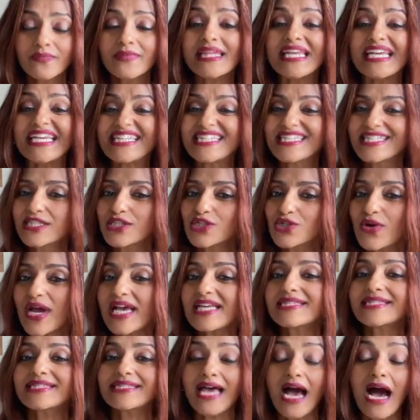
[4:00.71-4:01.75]
is
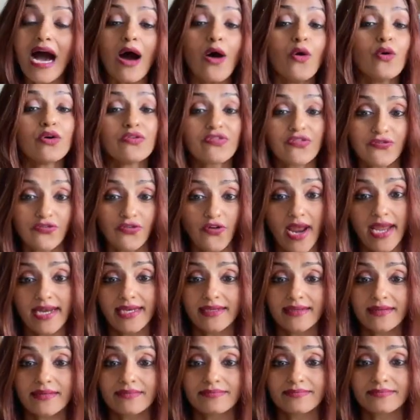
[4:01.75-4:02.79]
stress our friend?
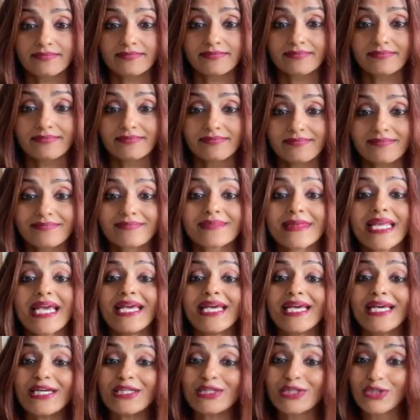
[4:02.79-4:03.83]

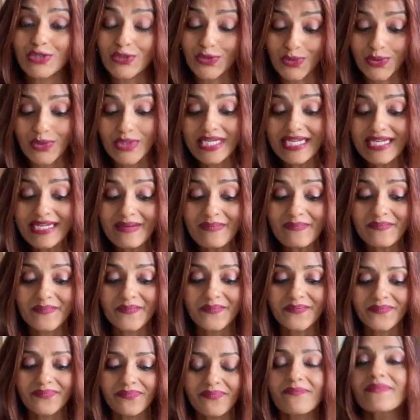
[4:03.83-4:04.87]
3,
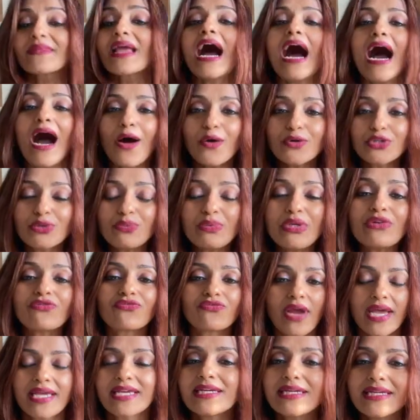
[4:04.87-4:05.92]
how do we
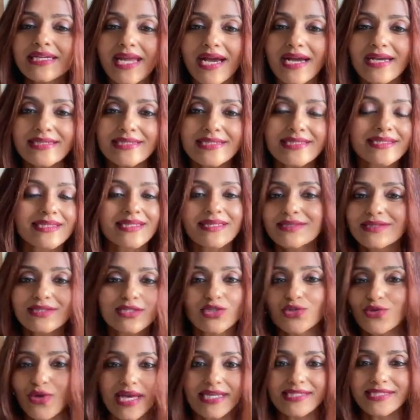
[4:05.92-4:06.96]
recognize
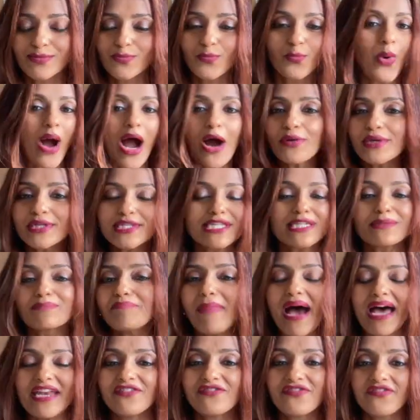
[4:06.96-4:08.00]
stress? How does it
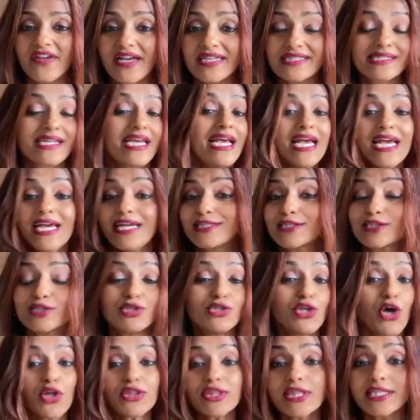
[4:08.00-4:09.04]
manifest? It's
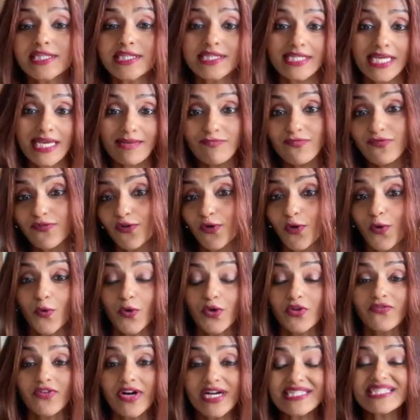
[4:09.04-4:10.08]
not the same for all
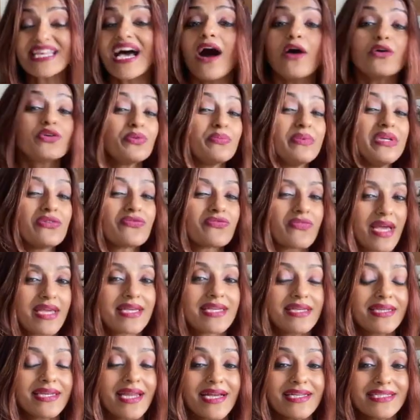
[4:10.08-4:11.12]
of us. How do we
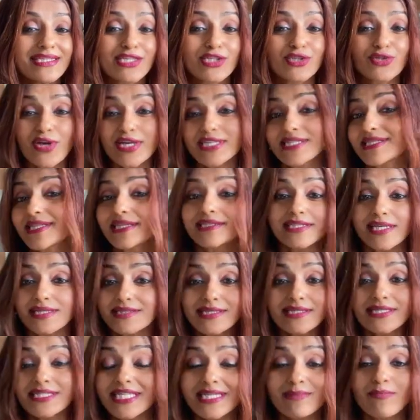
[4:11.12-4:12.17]
recognize stress that
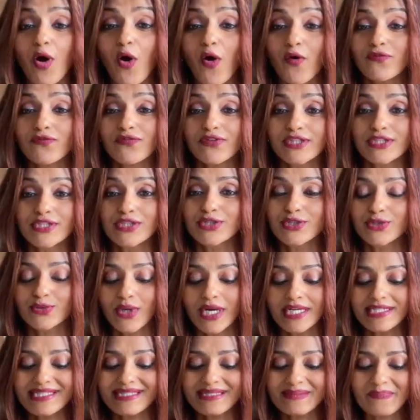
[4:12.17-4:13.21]
doesn't seem obvious to
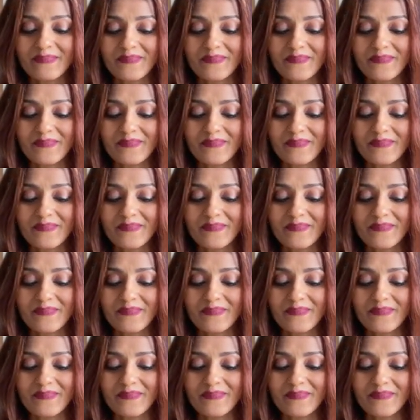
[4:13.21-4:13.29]
us?